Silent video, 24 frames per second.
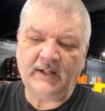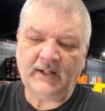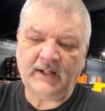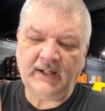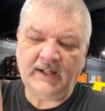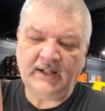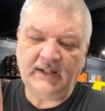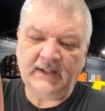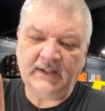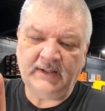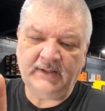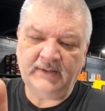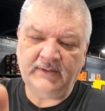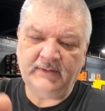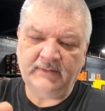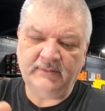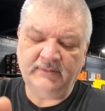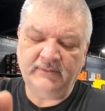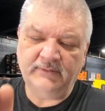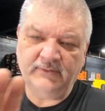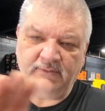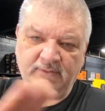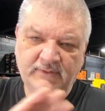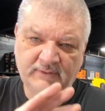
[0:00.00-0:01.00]
And
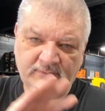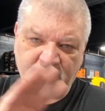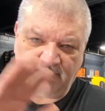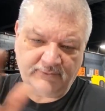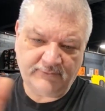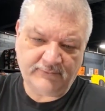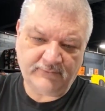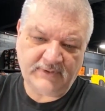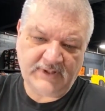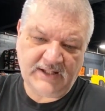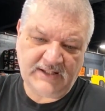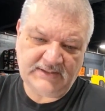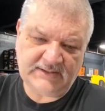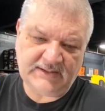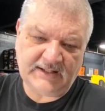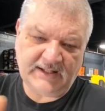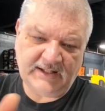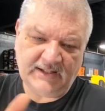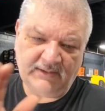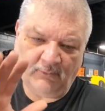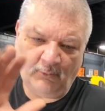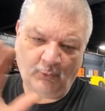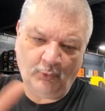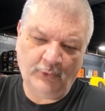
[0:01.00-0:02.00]
you can create
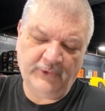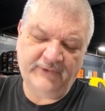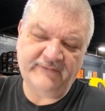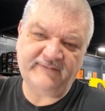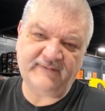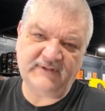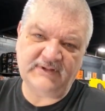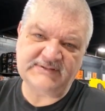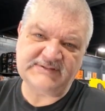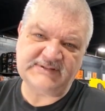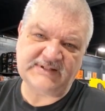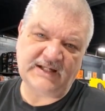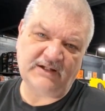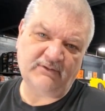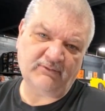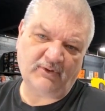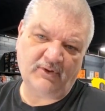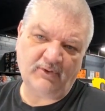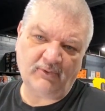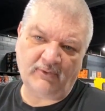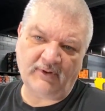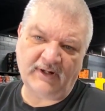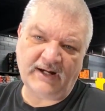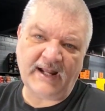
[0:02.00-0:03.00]
that with the
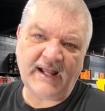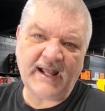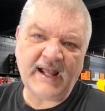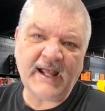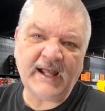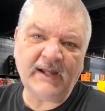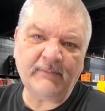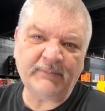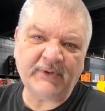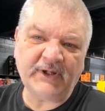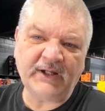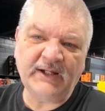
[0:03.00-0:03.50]
Soundcore app,